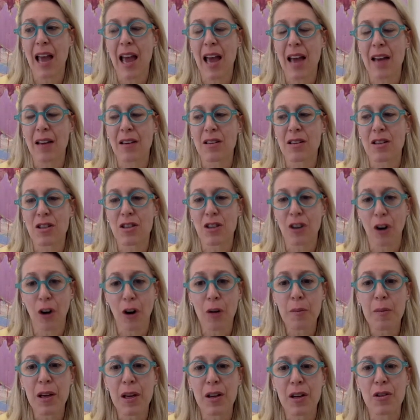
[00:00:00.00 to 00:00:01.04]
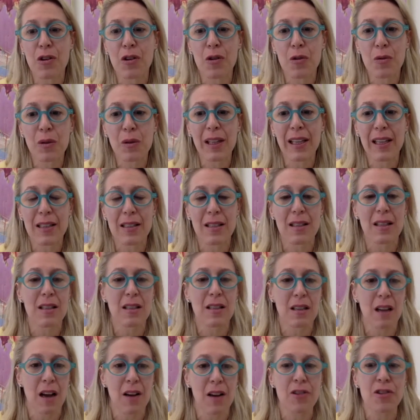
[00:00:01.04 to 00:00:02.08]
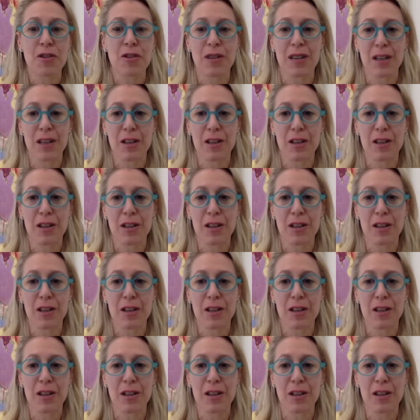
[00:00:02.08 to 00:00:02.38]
can determine who leads this country